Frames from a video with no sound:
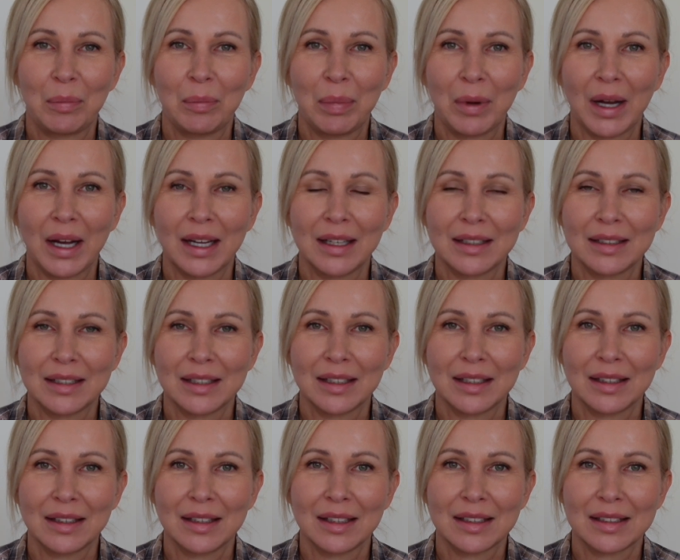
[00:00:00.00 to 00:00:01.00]
But
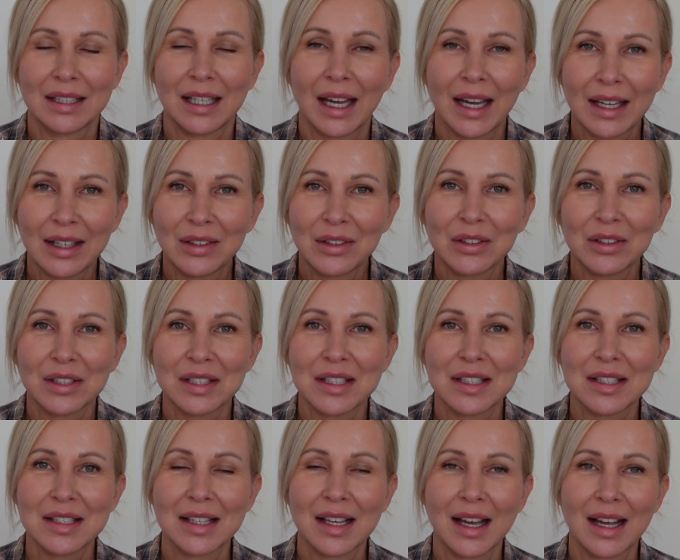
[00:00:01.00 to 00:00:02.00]
the title
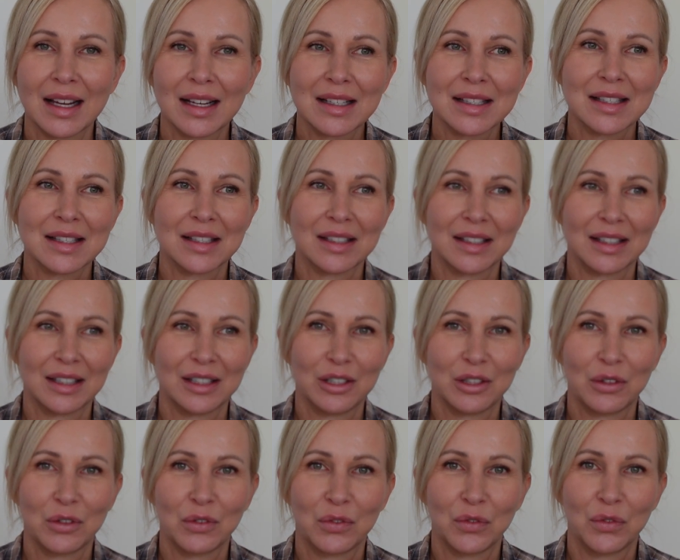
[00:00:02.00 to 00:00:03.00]
is excellent
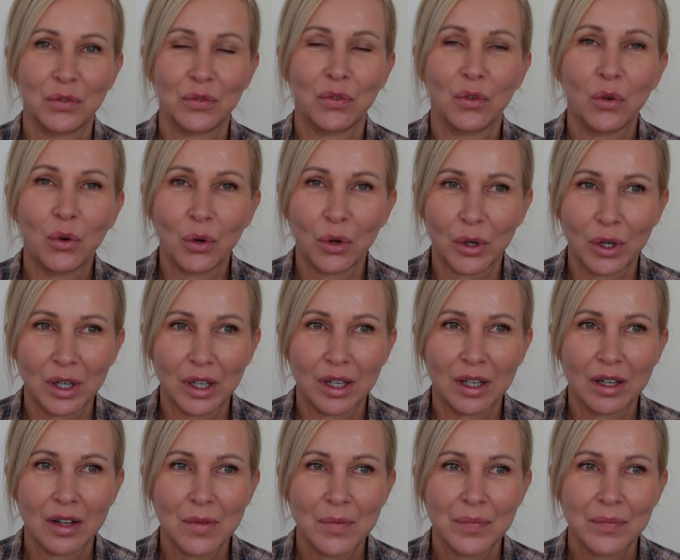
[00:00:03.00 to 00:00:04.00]

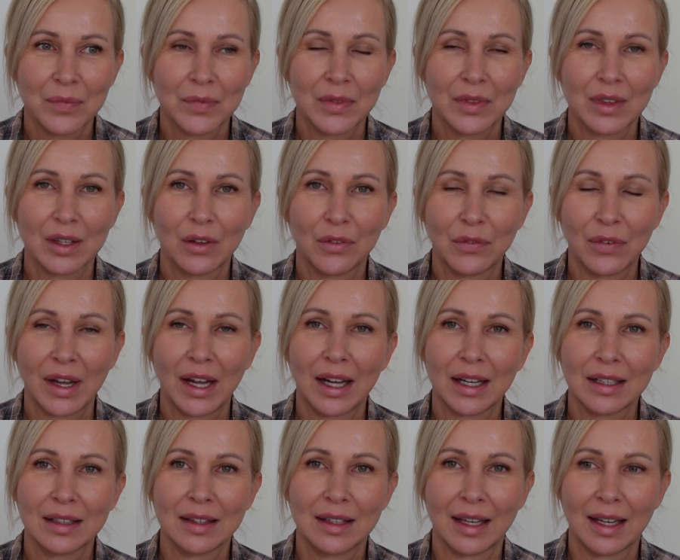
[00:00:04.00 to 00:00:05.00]
for the
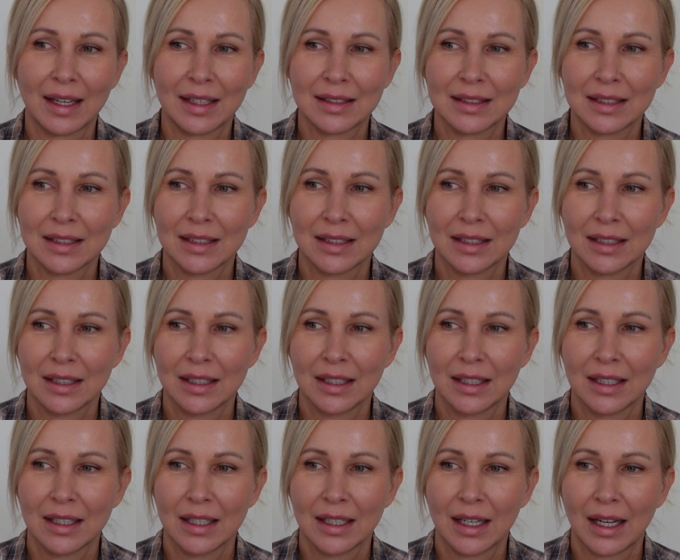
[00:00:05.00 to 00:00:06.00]
fact that
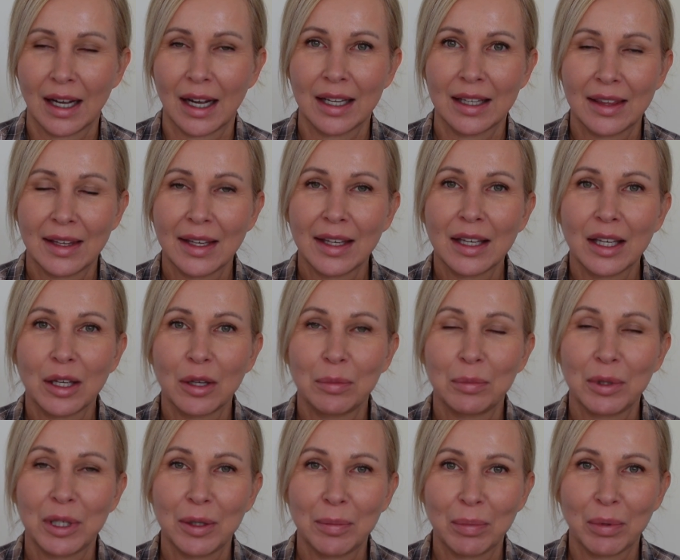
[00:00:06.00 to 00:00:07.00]
I think
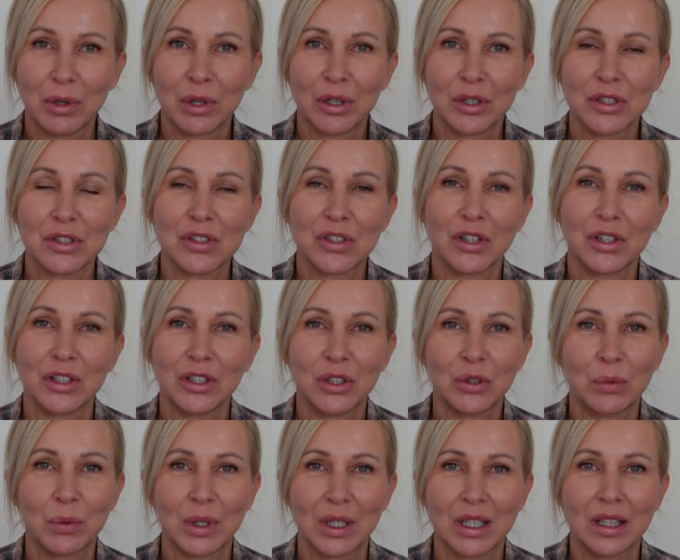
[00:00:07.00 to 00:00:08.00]
people are starting
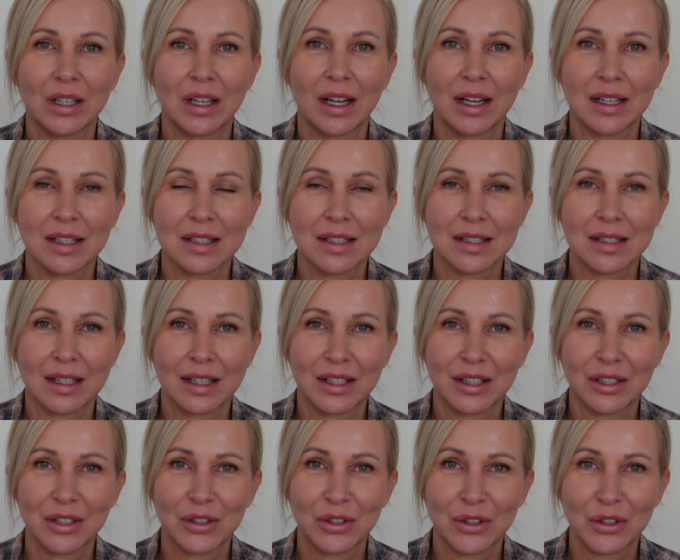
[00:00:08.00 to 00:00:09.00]
to realize that
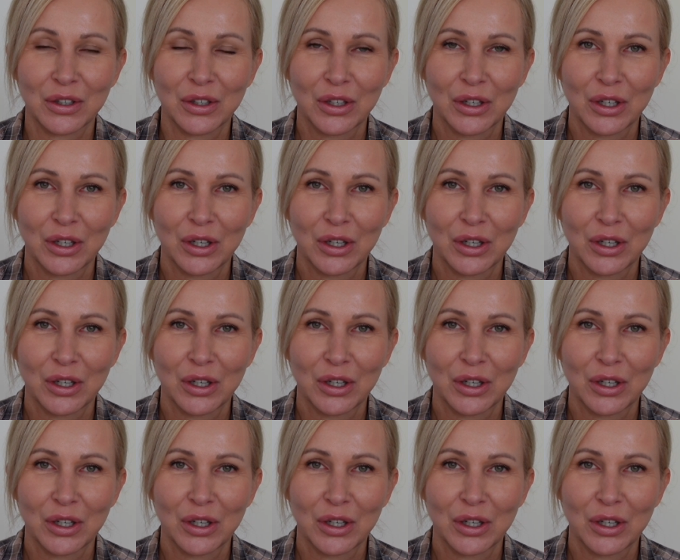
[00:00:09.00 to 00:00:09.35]
your